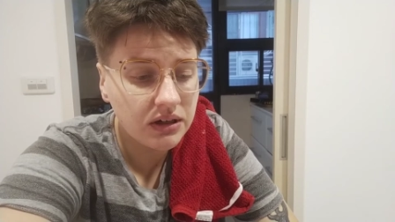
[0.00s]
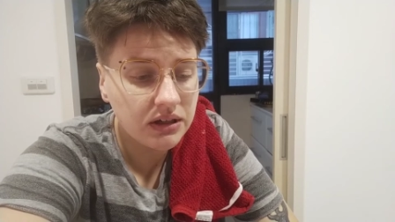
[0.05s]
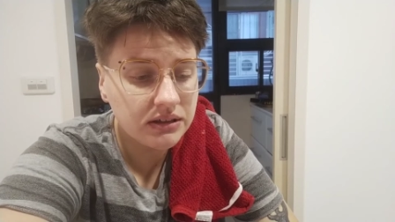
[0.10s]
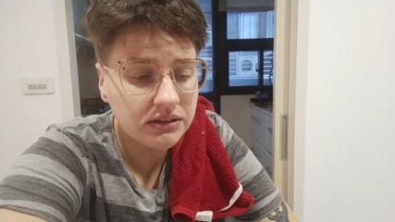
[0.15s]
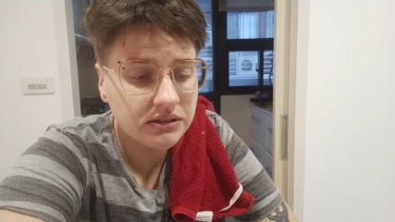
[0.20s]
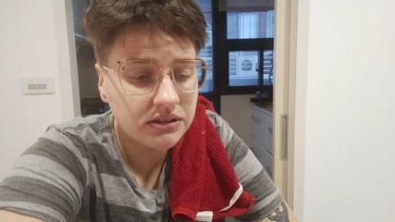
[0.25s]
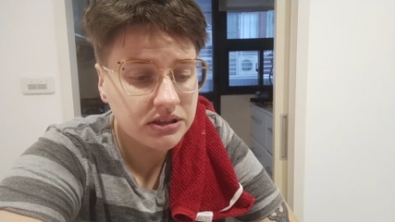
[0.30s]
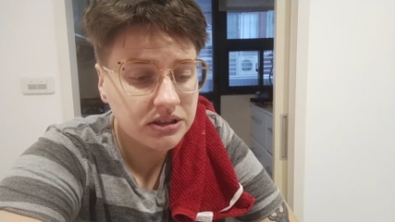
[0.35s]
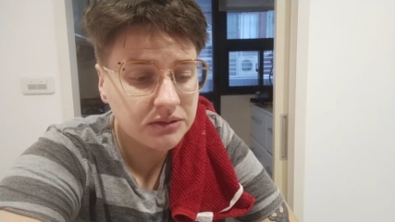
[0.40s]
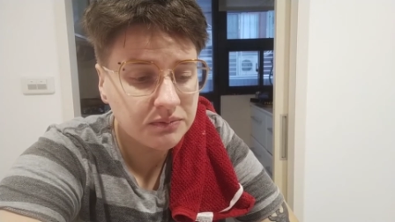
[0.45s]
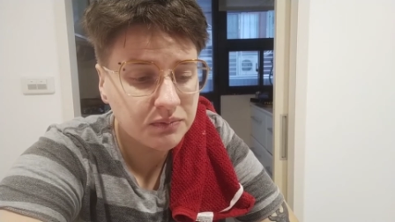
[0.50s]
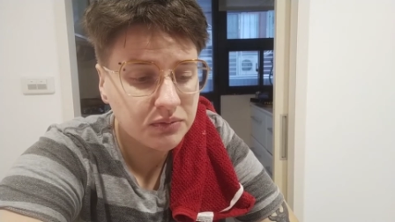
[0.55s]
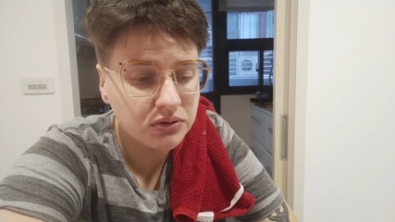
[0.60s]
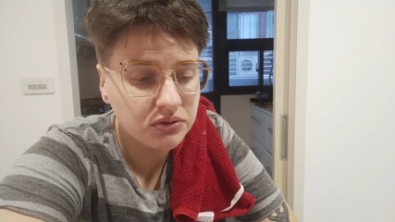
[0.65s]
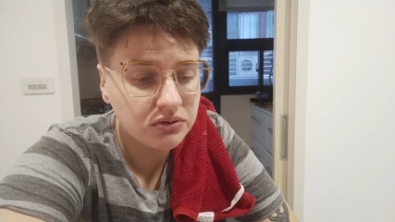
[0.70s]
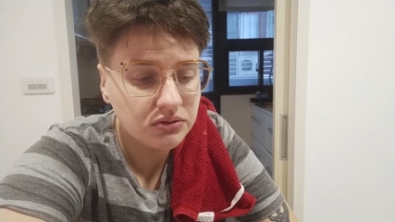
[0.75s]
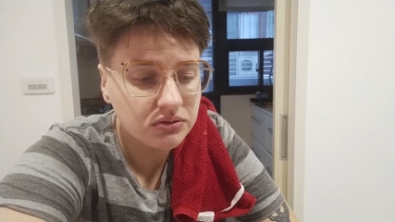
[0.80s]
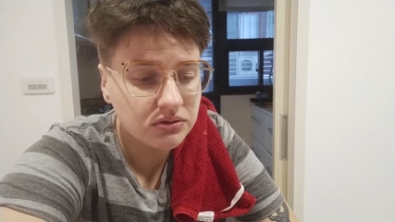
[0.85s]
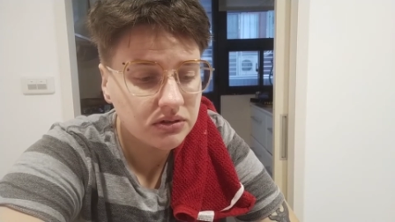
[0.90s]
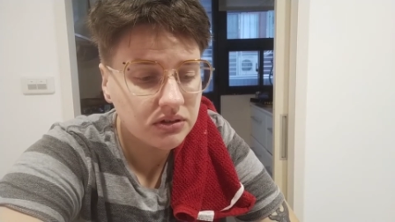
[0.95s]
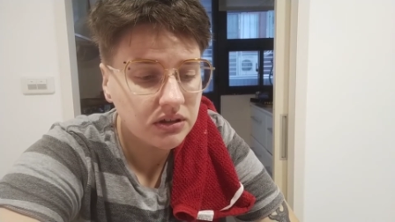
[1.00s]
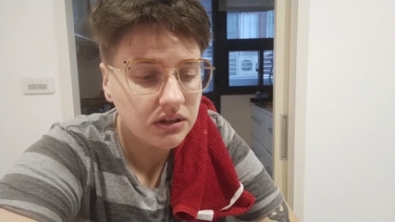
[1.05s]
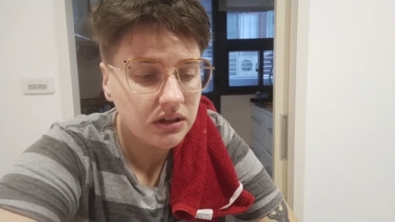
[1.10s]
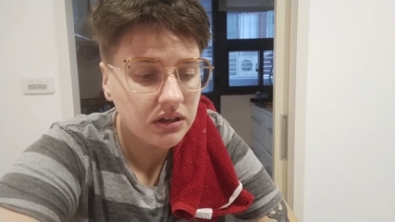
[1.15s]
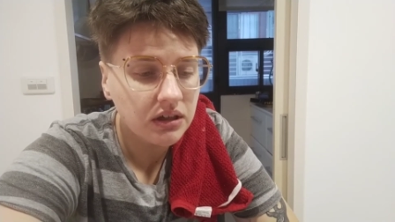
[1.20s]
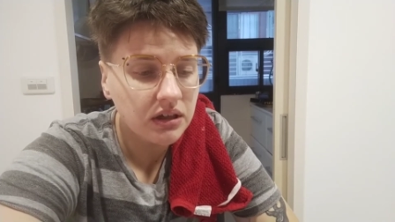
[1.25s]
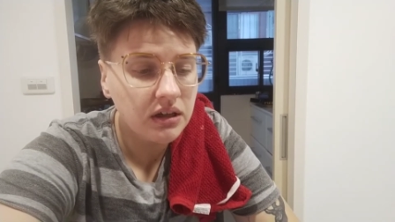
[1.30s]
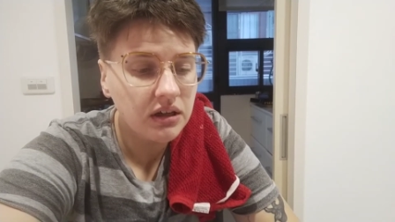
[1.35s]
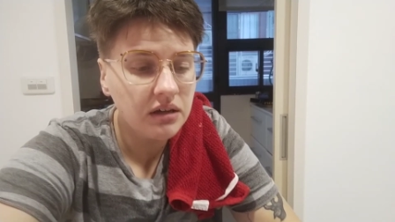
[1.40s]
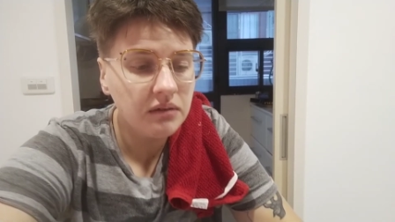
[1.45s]
on the spoon,
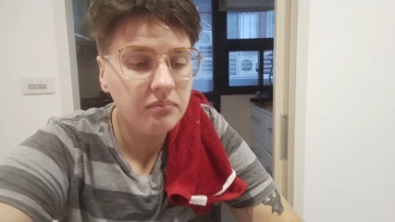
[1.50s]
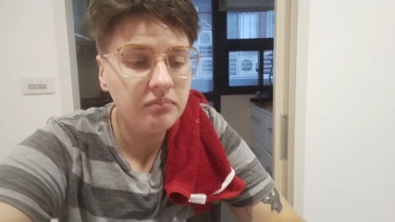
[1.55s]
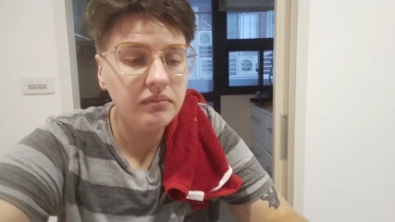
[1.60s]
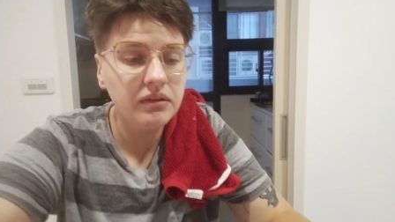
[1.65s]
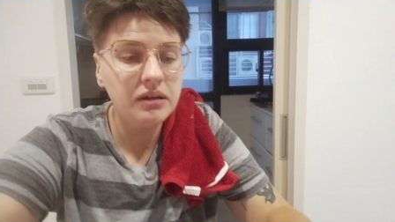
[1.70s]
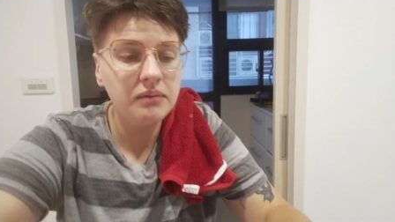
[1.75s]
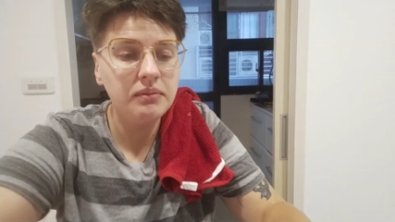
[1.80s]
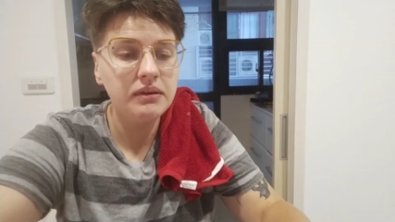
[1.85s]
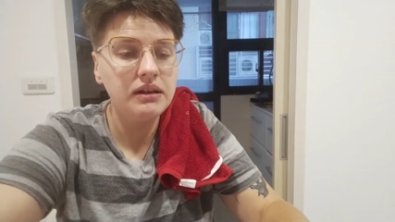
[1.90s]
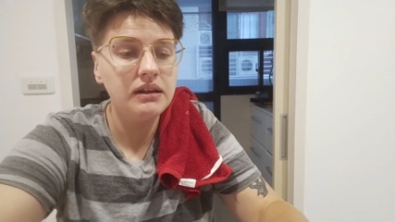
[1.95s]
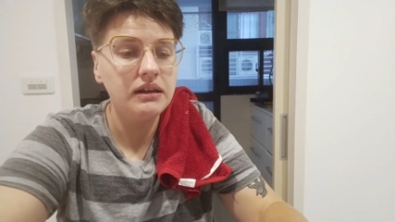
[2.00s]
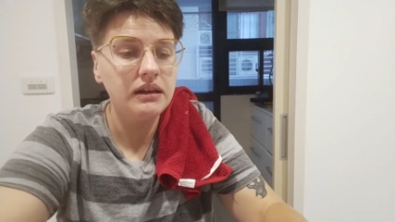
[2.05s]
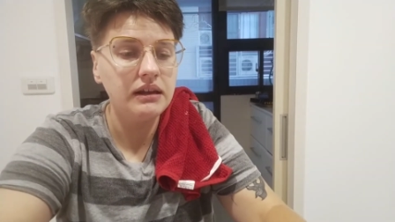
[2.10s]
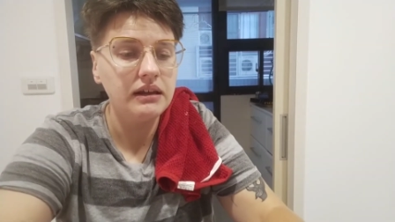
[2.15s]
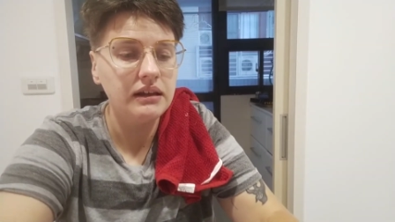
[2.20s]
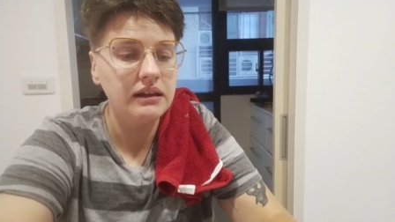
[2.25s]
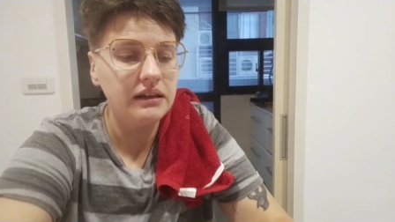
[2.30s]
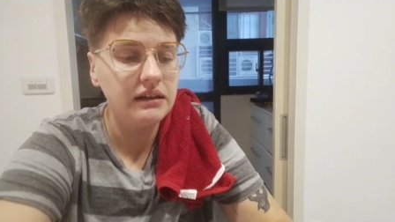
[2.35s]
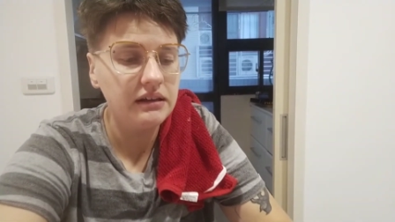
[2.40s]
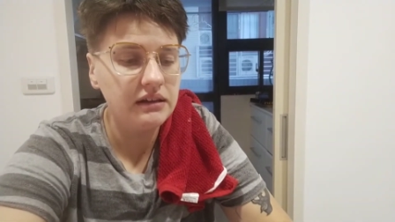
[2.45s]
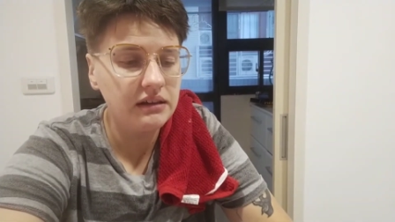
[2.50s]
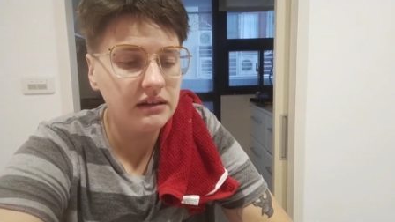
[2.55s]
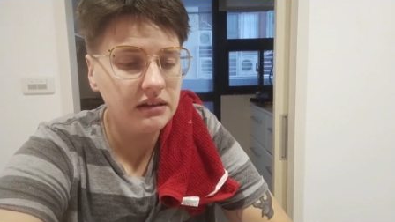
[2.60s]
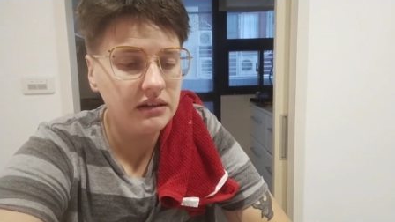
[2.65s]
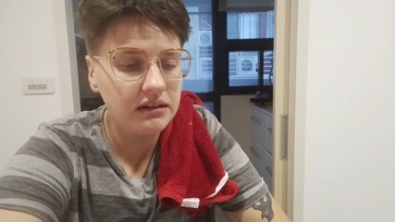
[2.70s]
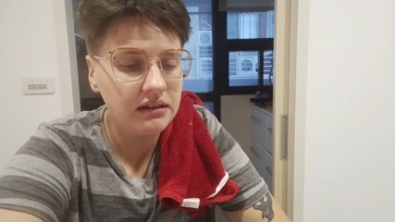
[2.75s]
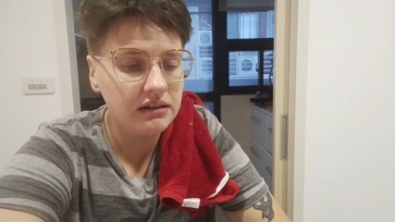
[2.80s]
maybe like